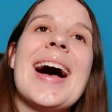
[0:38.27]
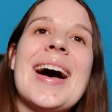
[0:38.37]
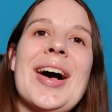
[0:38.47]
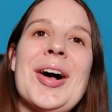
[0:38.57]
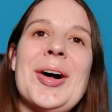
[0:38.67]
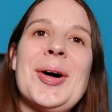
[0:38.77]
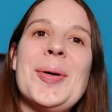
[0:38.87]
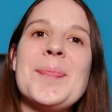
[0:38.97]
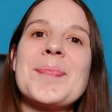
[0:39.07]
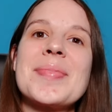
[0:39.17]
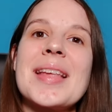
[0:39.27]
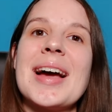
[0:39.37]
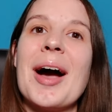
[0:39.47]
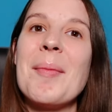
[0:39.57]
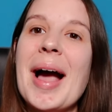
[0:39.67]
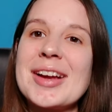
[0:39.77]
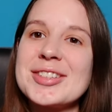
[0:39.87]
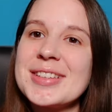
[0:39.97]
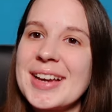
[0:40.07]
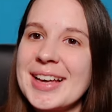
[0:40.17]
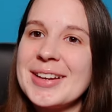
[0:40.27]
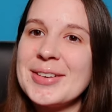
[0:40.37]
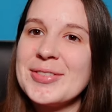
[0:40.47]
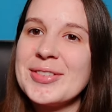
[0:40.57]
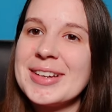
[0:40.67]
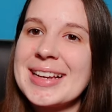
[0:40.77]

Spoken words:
I'm actually kind of